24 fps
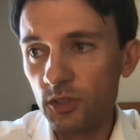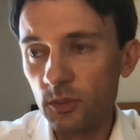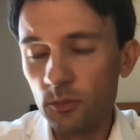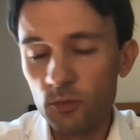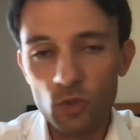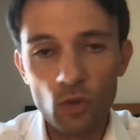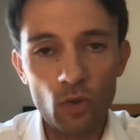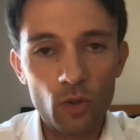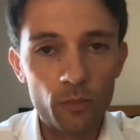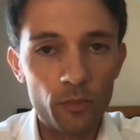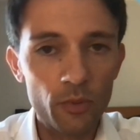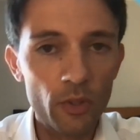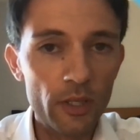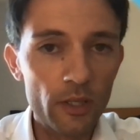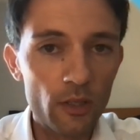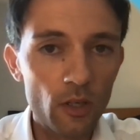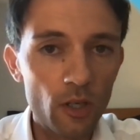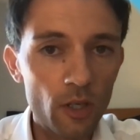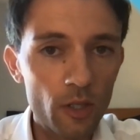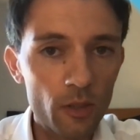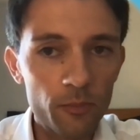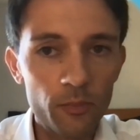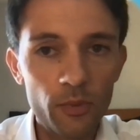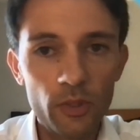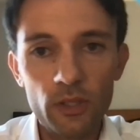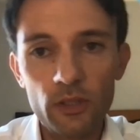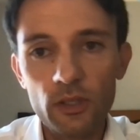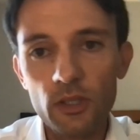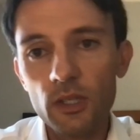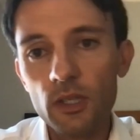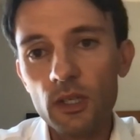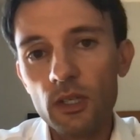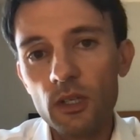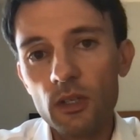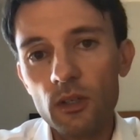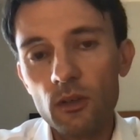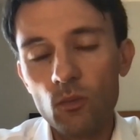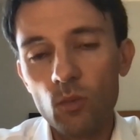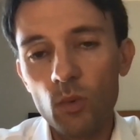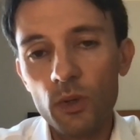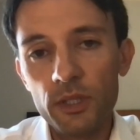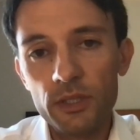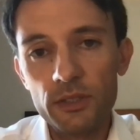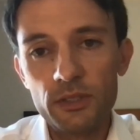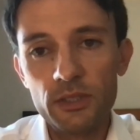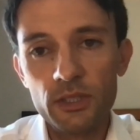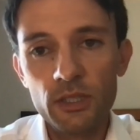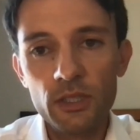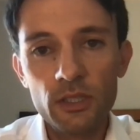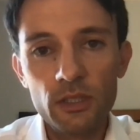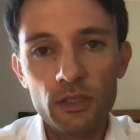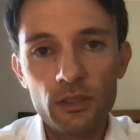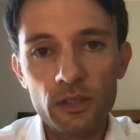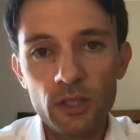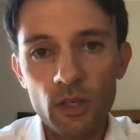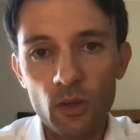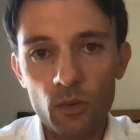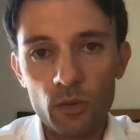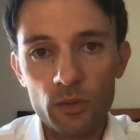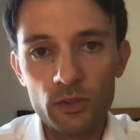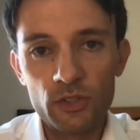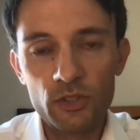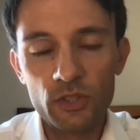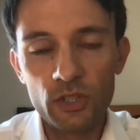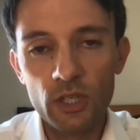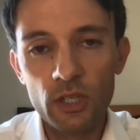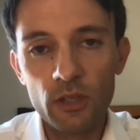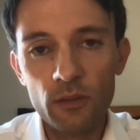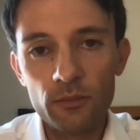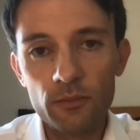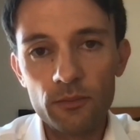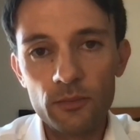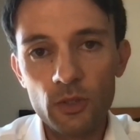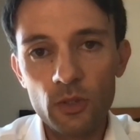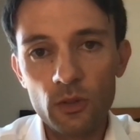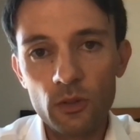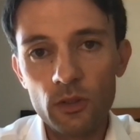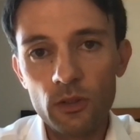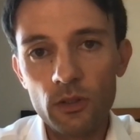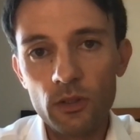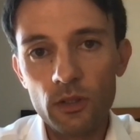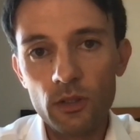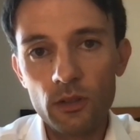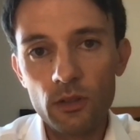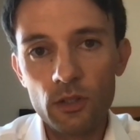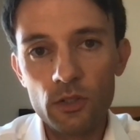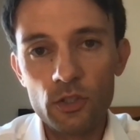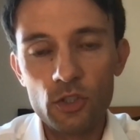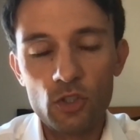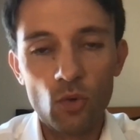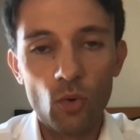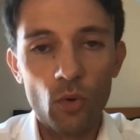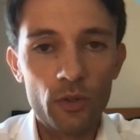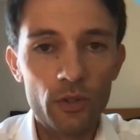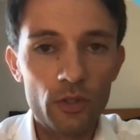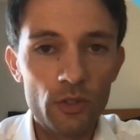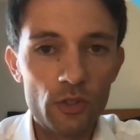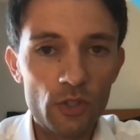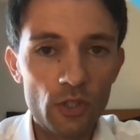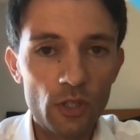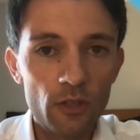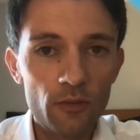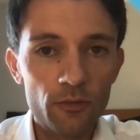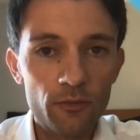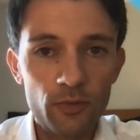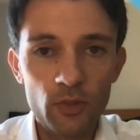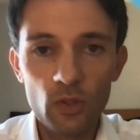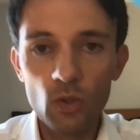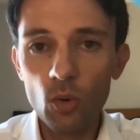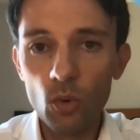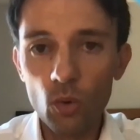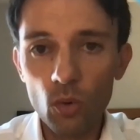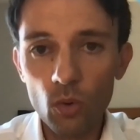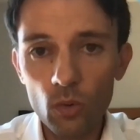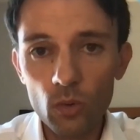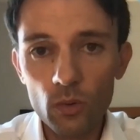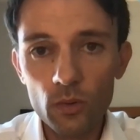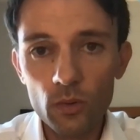I'm drawing a blank on it. But when it did, there was a shortage of fuel